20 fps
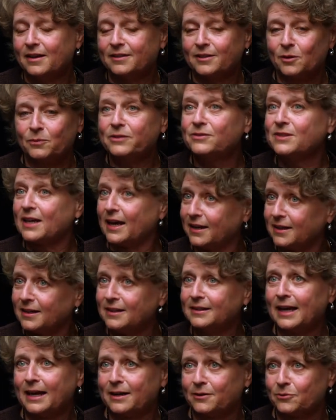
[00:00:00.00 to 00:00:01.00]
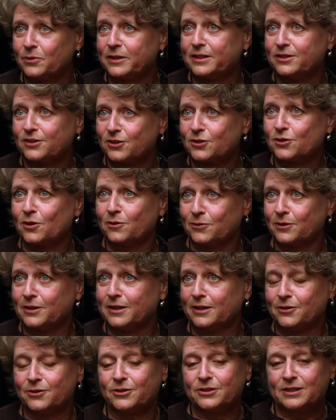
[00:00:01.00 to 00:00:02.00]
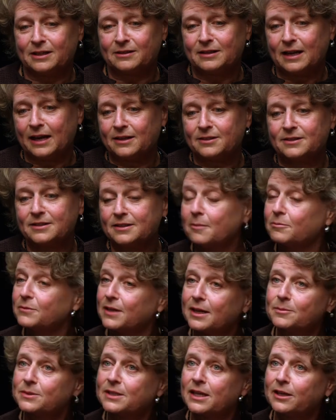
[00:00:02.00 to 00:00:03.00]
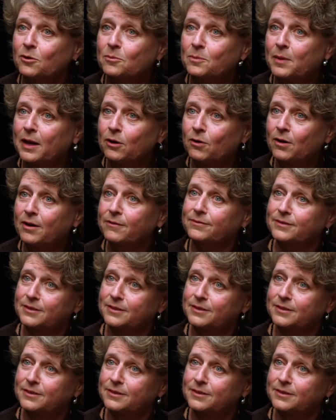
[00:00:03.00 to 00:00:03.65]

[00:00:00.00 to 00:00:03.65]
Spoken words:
That we've taken a lot of risks over years, and sometimes they don't pay off,